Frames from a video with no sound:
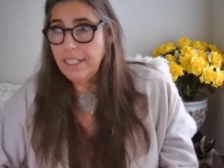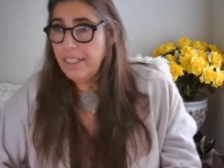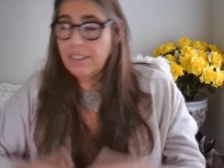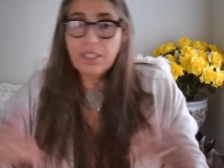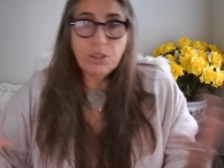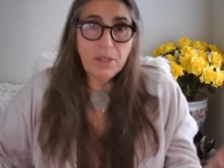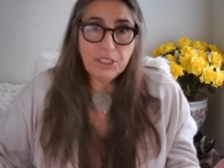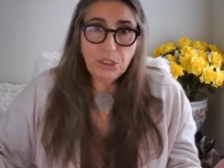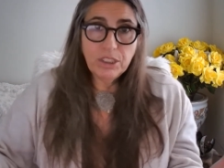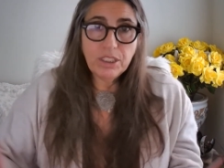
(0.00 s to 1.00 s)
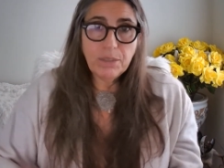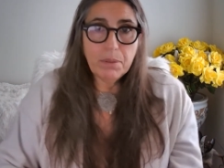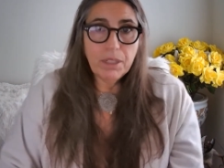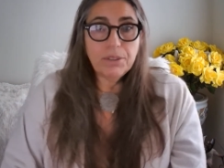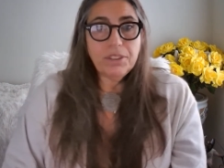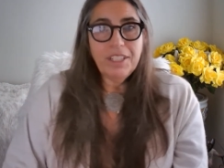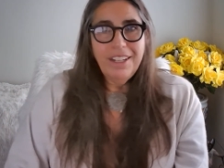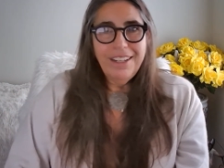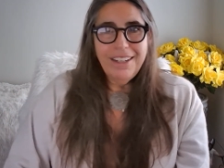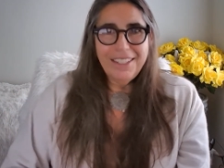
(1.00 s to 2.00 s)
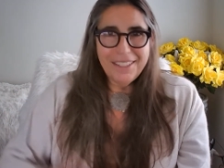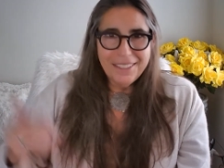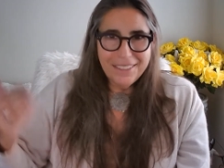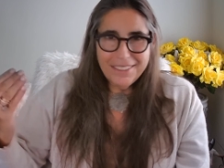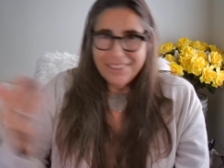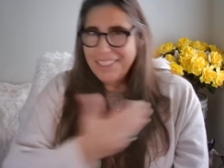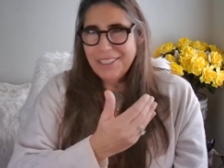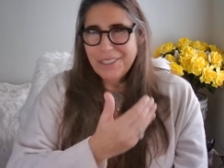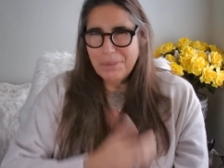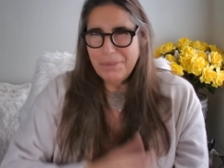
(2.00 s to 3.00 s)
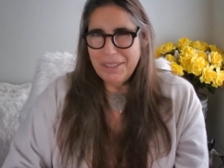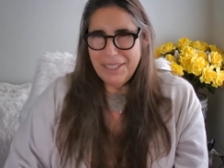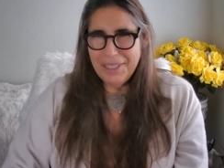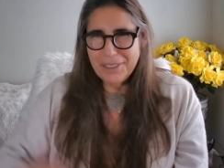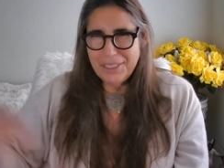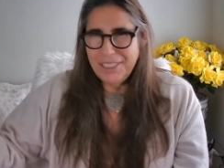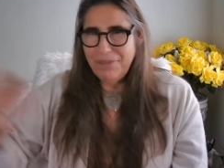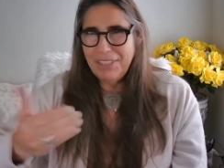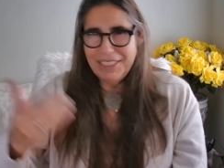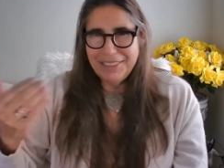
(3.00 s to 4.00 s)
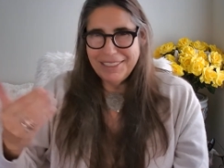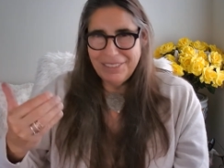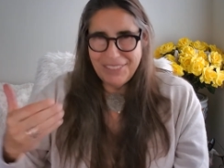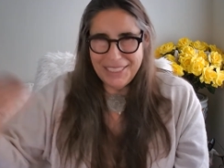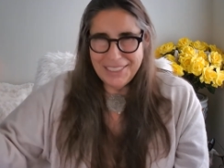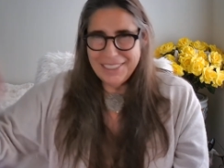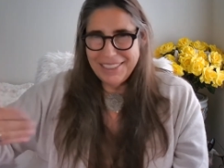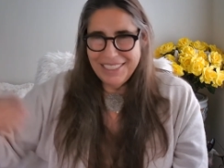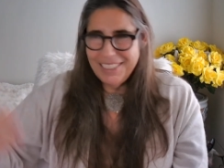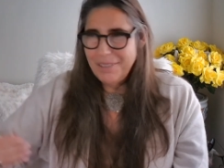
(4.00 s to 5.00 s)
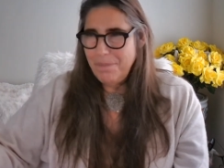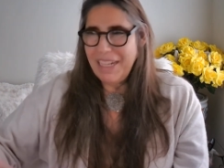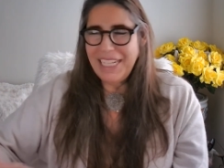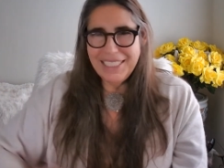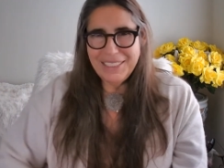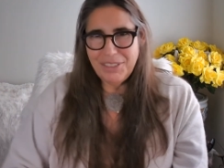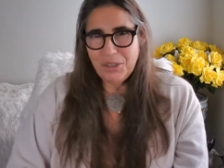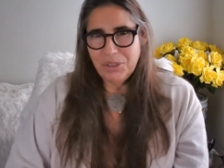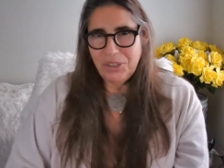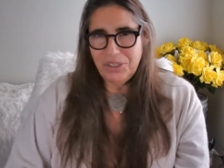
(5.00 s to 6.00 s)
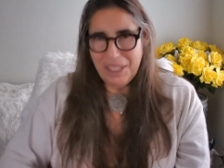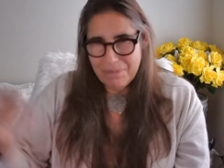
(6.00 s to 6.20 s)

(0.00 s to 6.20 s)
a lot of questions to pose, and yet here's my, here's the defense. I've seen many individuals do that.